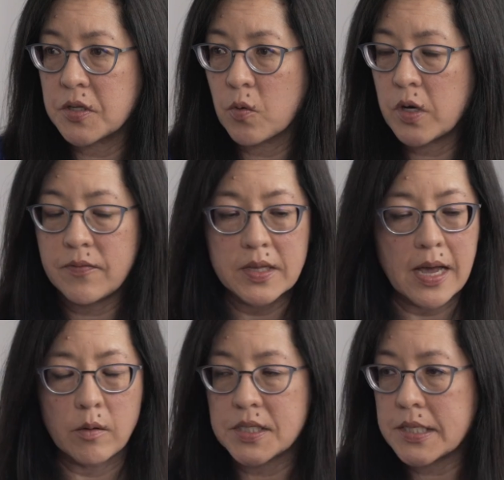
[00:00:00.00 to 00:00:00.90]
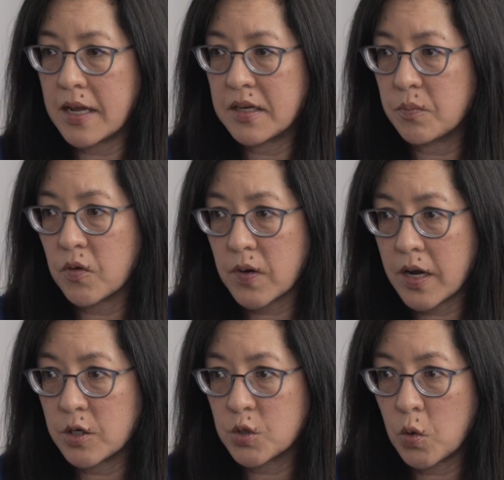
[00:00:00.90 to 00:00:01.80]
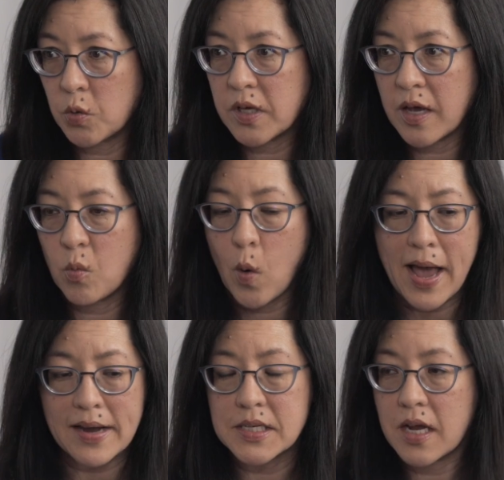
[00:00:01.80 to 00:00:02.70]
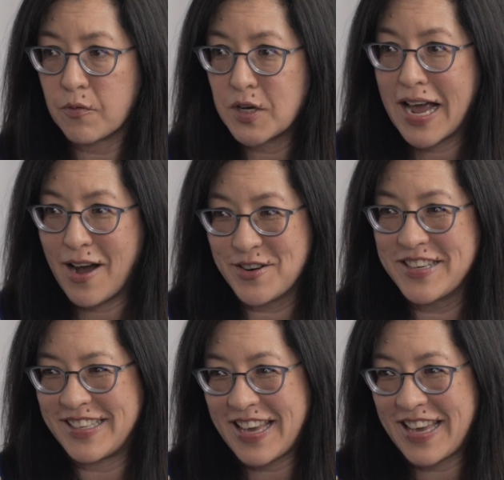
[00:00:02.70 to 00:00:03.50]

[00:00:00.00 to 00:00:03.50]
in the road. Even the outstanding providers will get whacked every now and